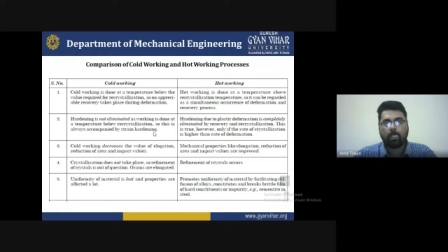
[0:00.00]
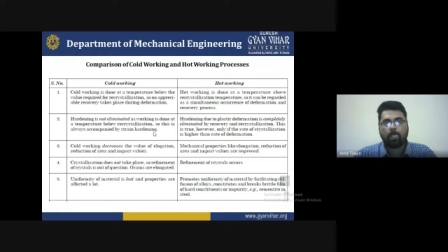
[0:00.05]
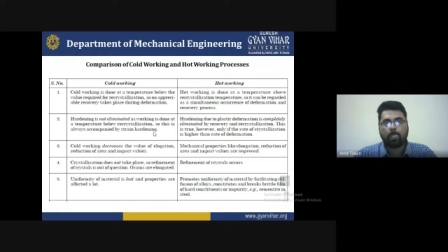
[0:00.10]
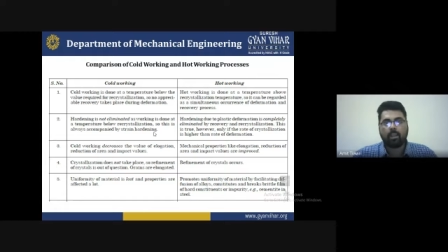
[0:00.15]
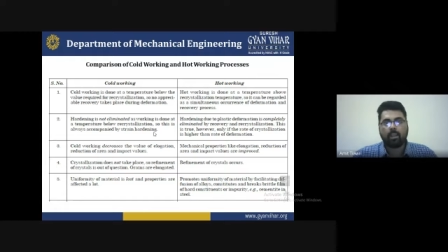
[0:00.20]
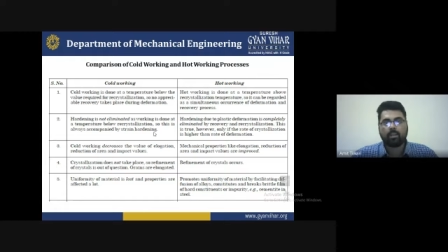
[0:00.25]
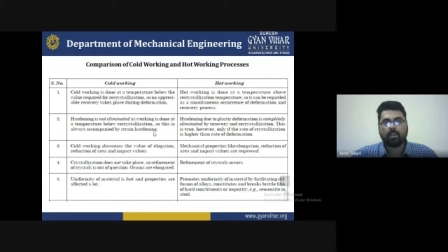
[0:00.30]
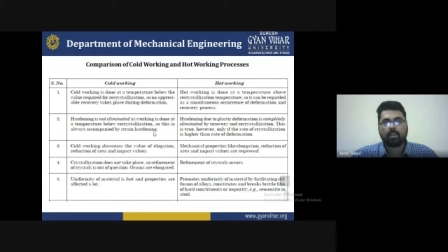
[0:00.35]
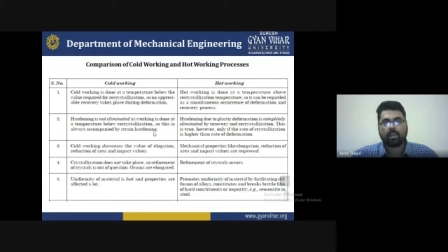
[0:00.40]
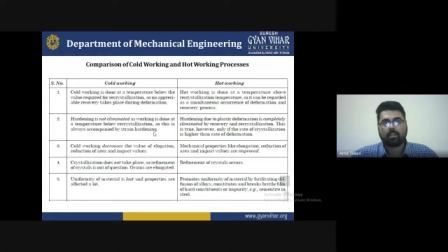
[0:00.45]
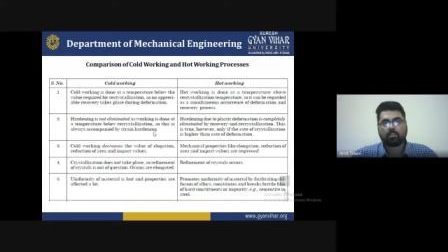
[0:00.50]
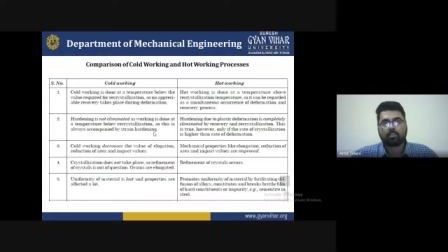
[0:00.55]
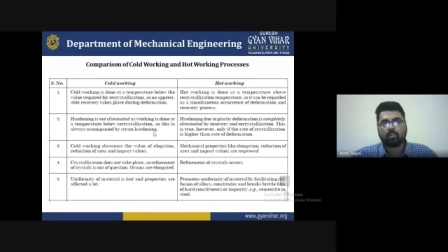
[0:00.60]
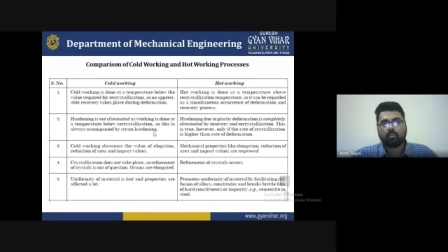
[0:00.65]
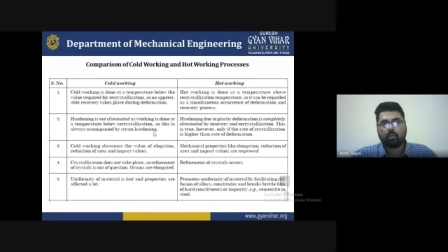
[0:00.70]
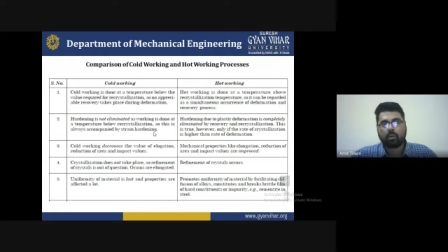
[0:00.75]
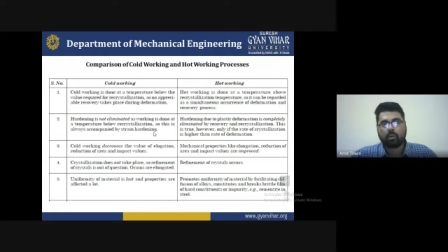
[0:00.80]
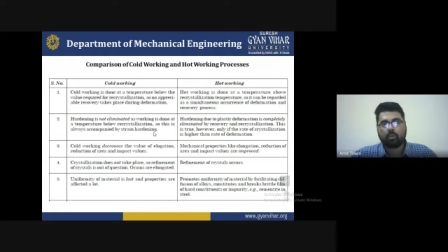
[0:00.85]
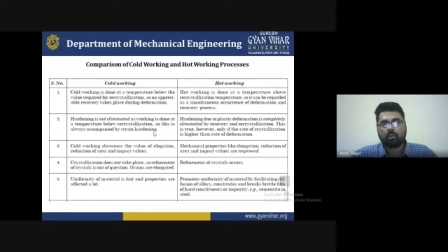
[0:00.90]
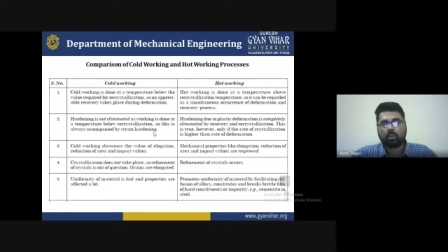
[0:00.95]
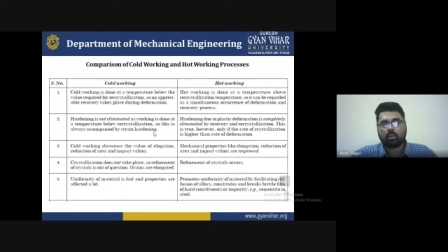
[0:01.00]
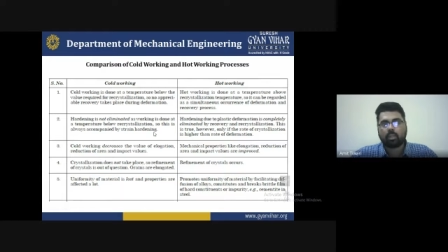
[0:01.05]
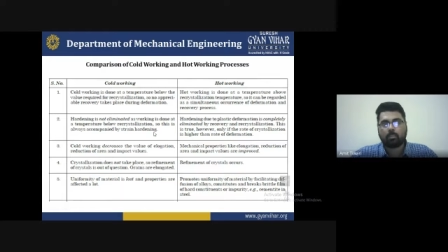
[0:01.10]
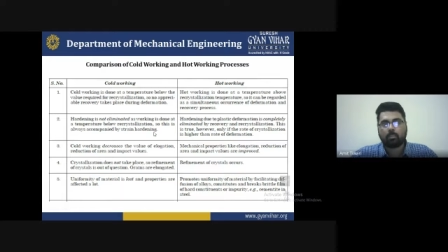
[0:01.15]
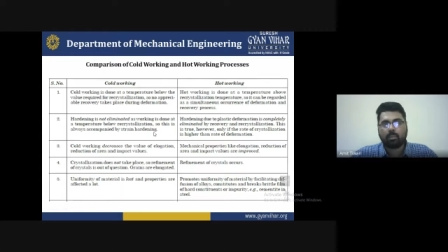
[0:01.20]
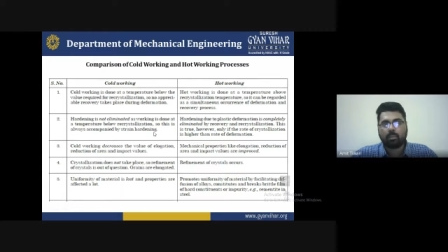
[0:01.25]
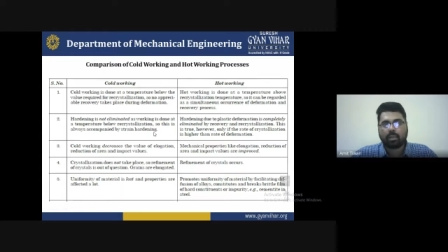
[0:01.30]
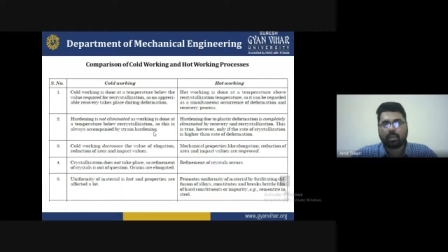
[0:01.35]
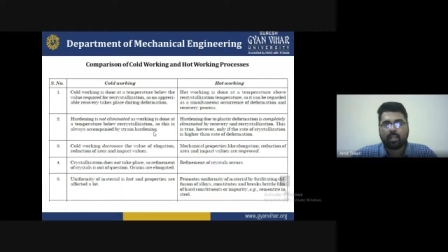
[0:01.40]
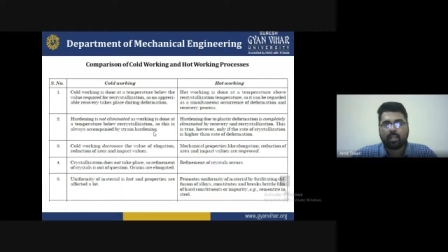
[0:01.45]
In the case of hot working,
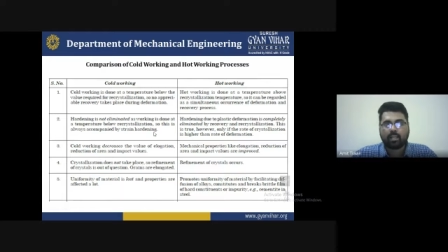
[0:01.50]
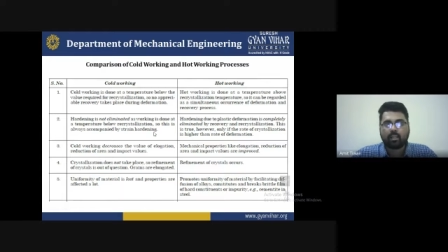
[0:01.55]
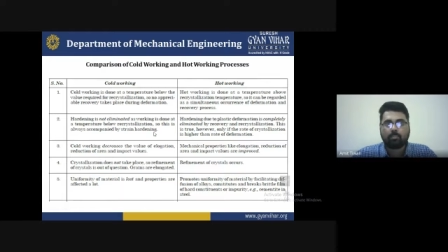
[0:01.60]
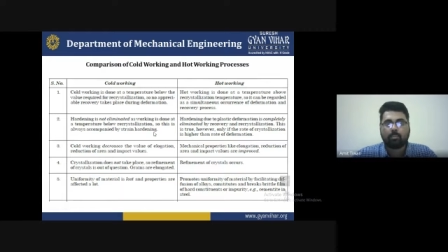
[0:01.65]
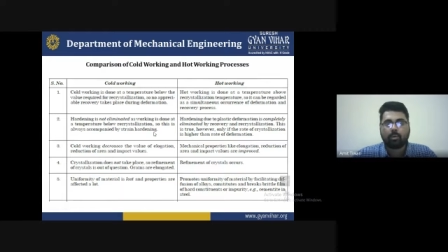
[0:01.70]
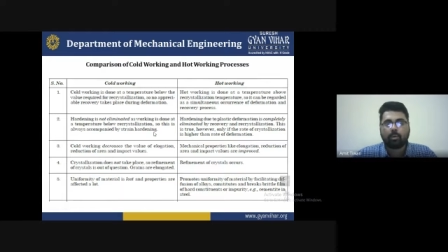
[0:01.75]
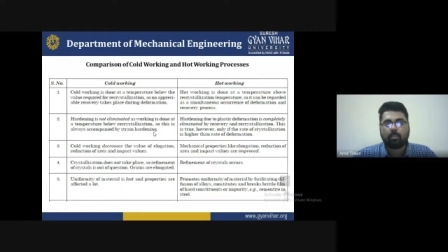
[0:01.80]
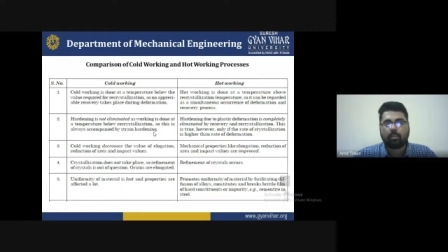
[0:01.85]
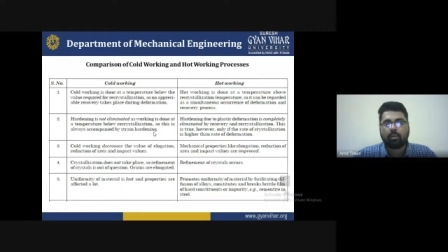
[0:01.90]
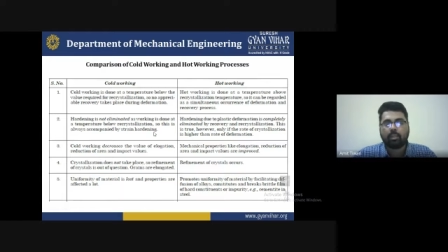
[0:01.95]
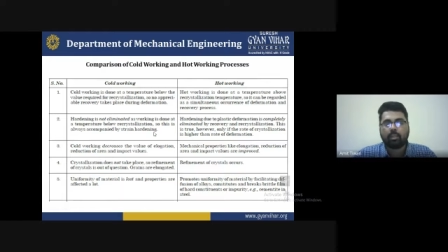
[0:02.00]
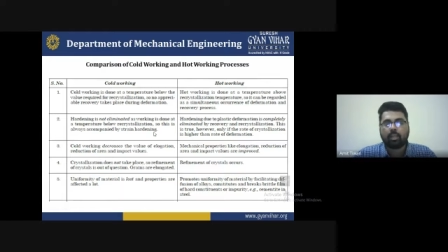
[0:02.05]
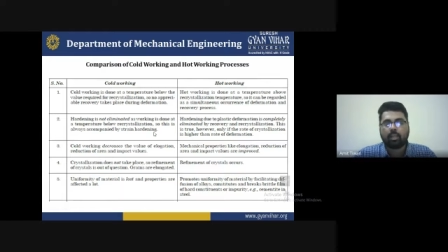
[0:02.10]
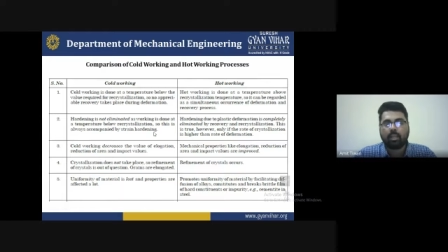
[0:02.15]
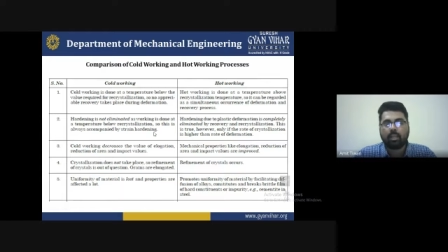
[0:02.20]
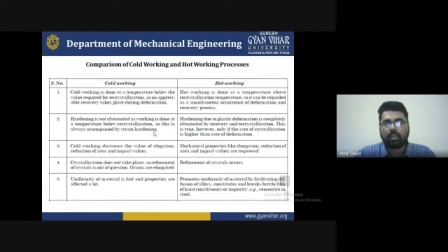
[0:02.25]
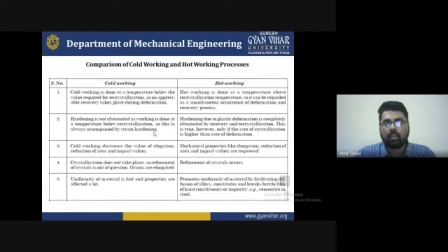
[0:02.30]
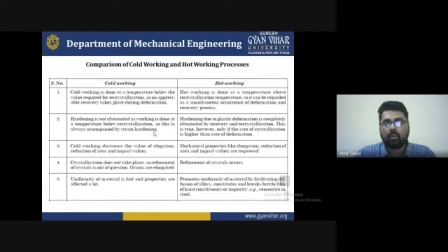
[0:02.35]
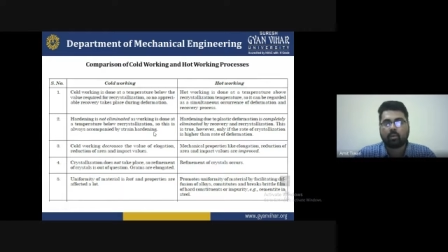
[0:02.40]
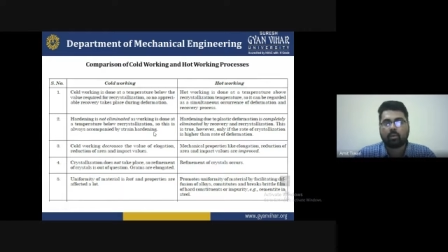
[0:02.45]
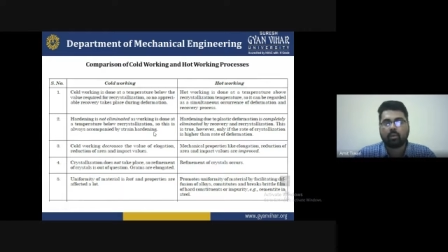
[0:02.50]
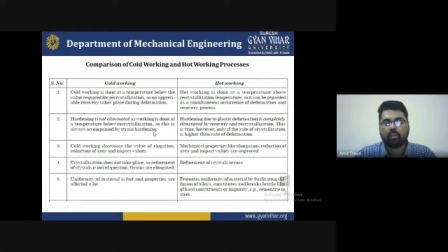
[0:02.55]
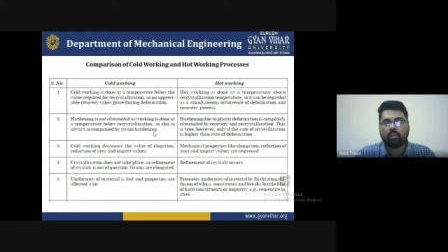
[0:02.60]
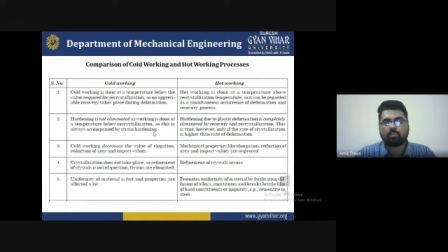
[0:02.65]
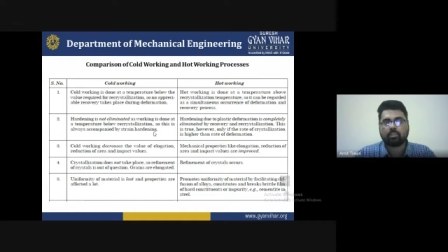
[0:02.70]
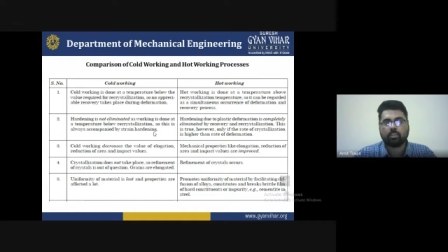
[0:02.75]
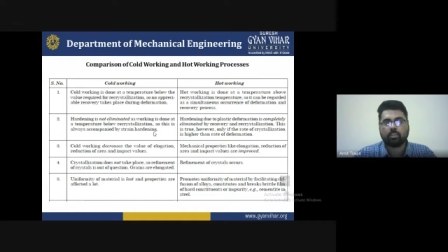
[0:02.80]
mechanical property like elongation,